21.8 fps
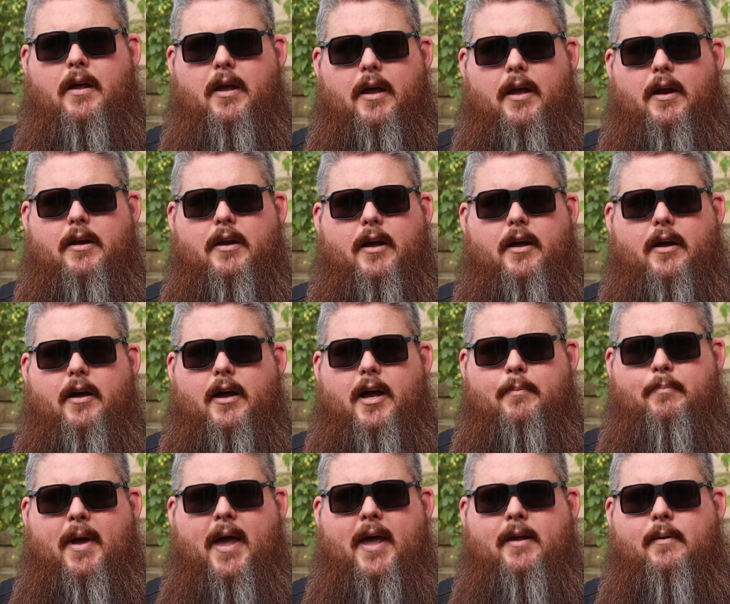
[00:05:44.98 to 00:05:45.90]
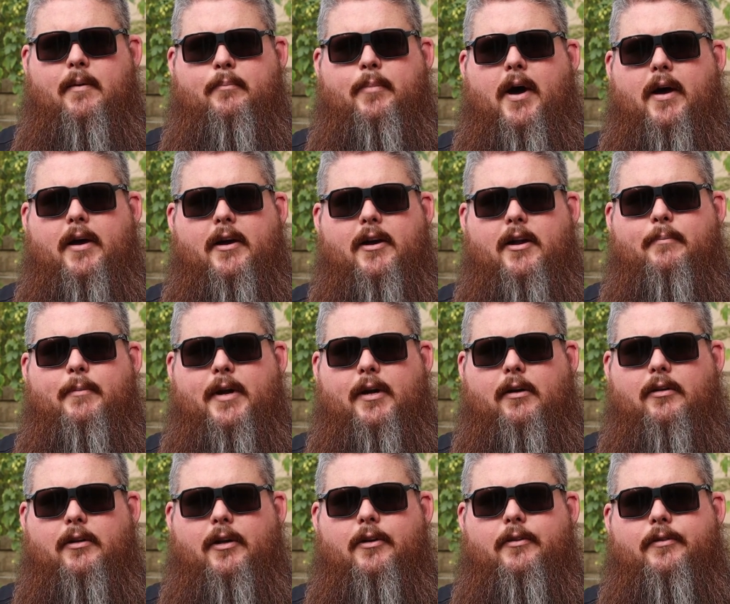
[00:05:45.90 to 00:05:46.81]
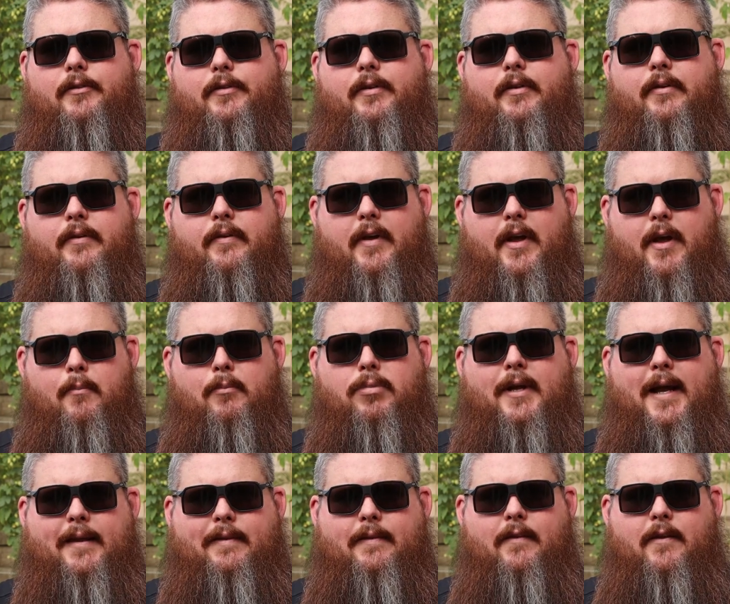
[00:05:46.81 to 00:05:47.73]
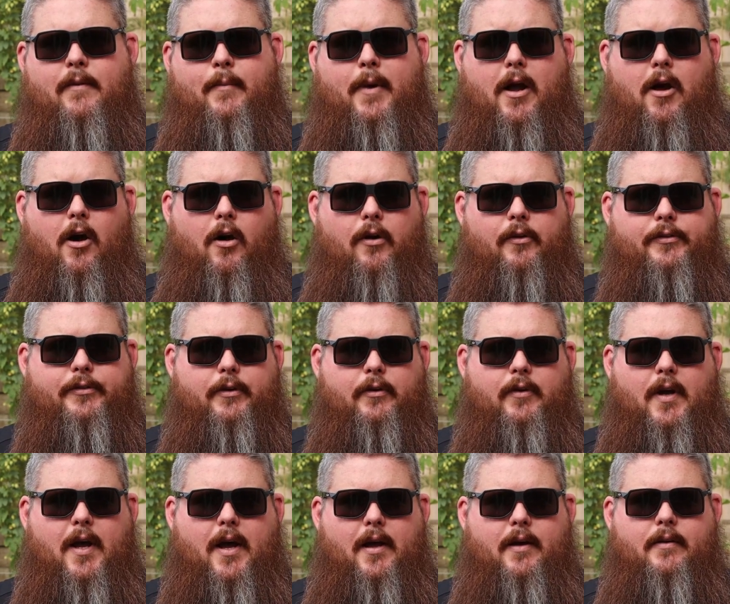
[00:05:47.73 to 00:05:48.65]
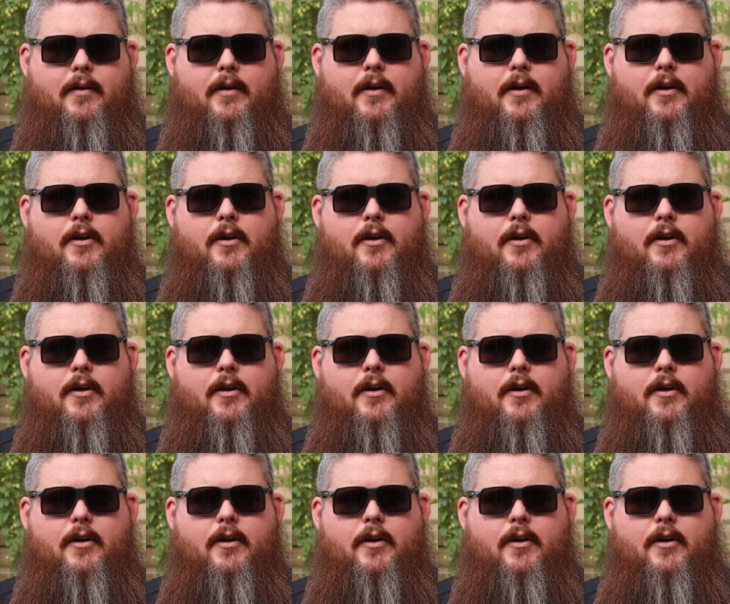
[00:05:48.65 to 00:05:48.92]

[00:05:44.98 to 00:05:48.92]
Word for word: And I potted up my clones and planted them. I also got